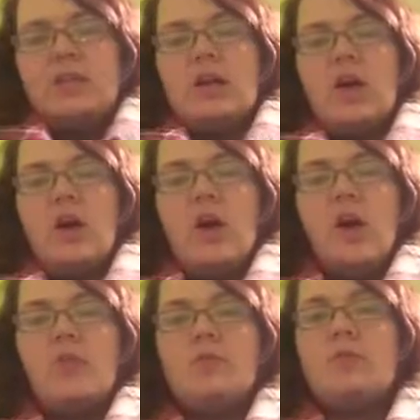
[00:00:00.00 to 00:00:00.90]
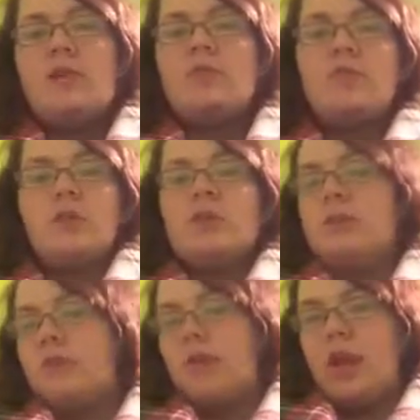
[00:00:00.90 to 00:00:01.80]
to host test runs
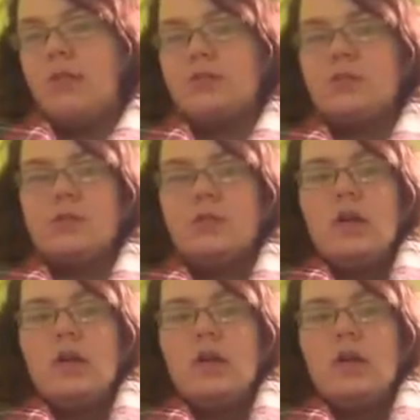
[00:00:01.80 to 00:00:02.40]
of their games